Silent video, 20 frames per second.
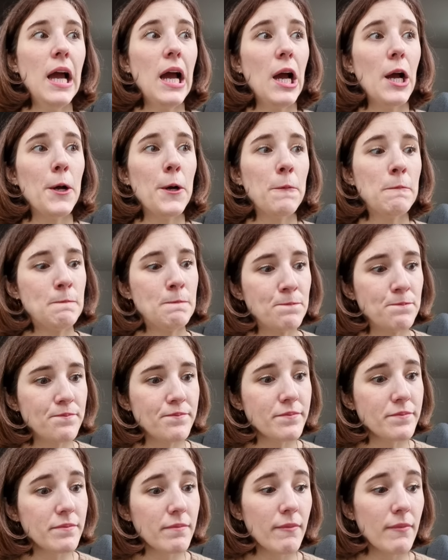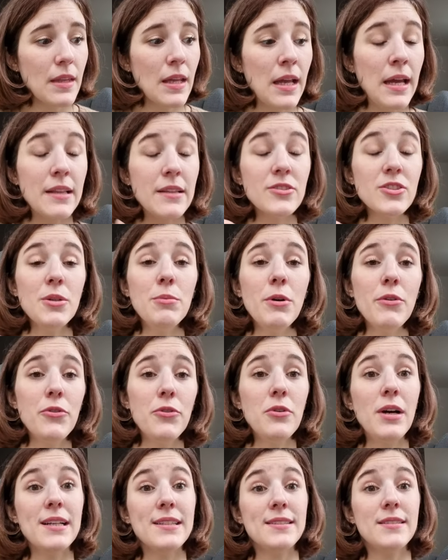And some of
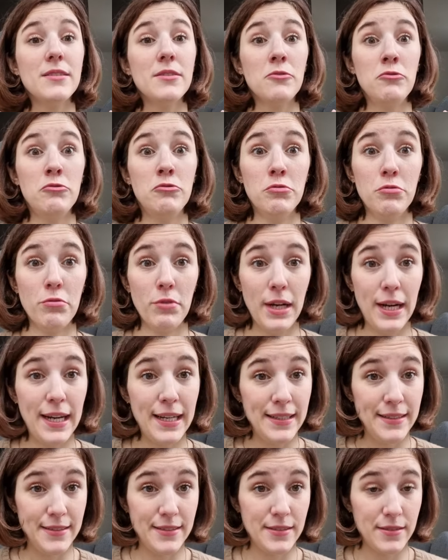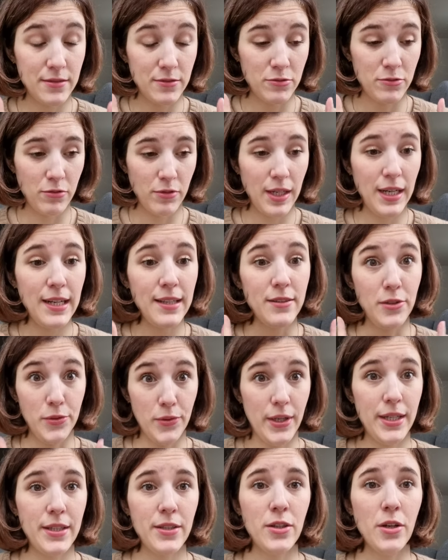you had great, great,
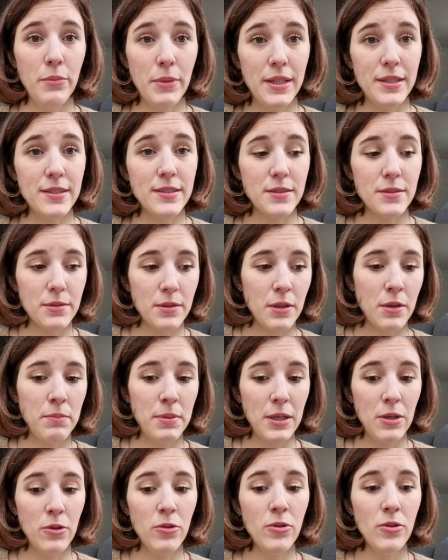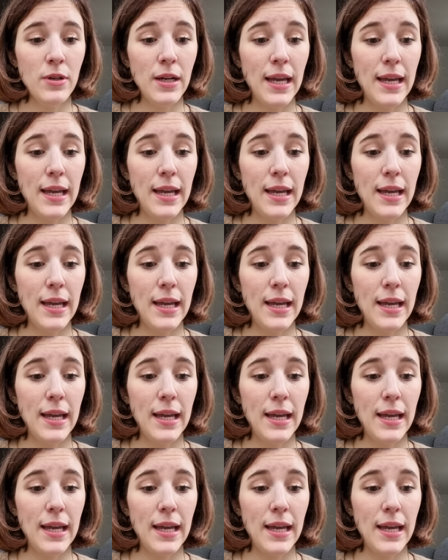great comments below,